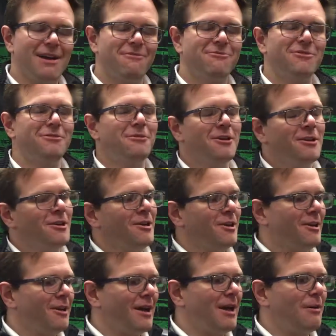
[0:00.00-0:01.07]
I have to
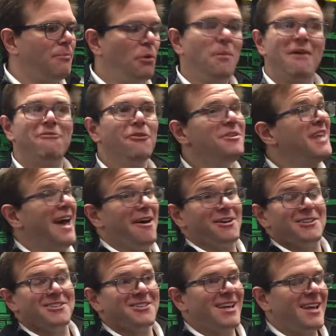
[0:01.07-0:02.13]
put my foot
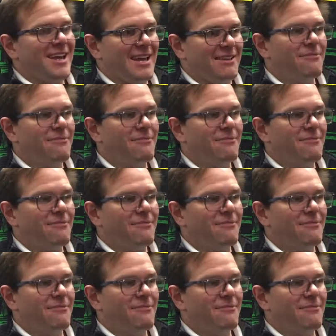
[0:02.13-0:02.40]
down and say